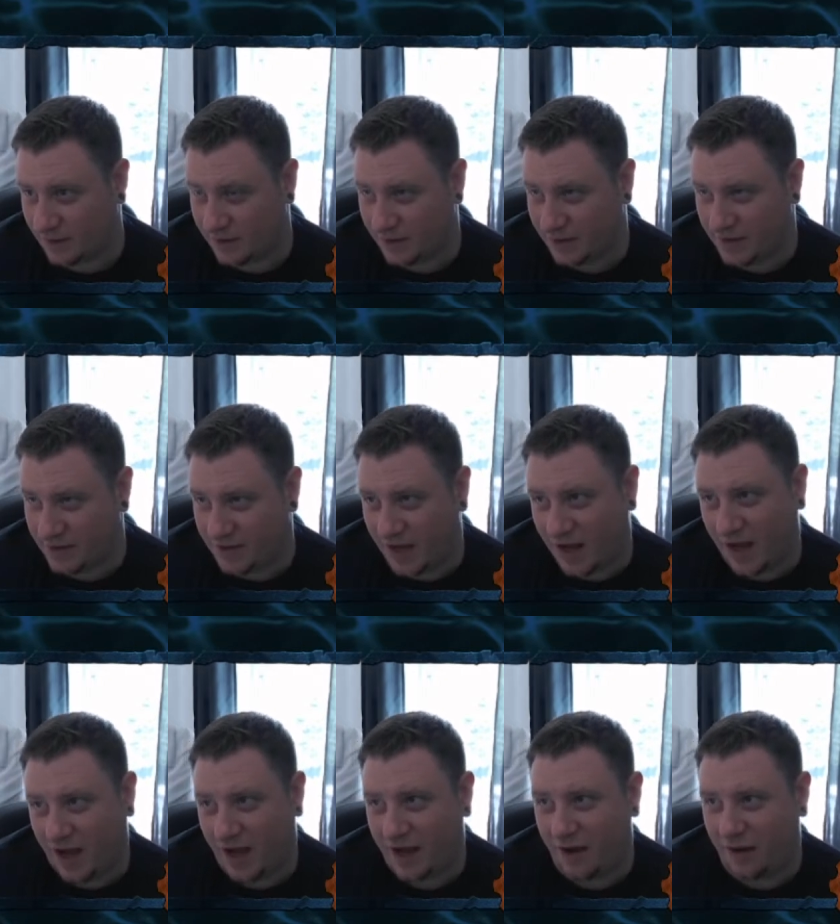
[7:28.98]
this
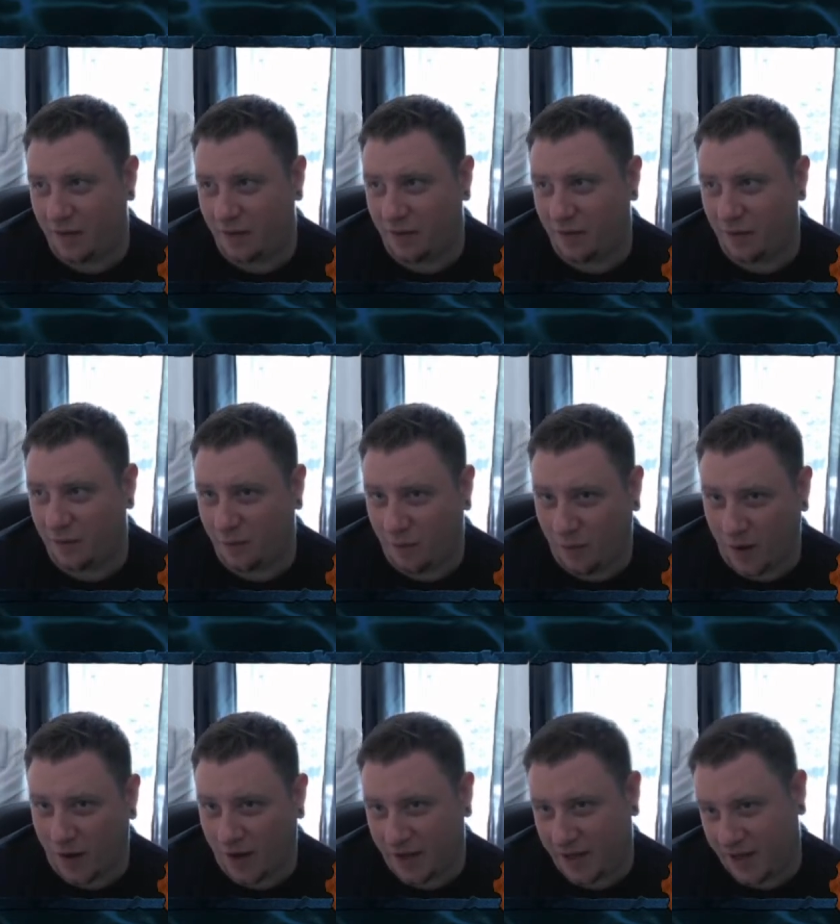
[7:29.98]
guy
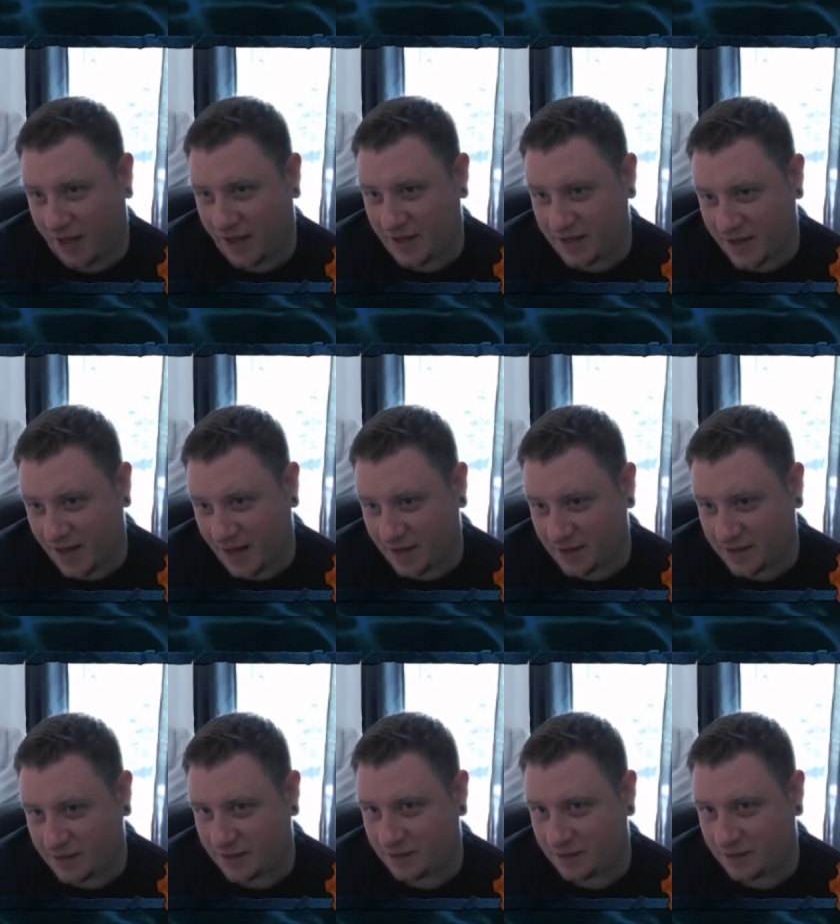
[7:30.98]
when I kick his ass.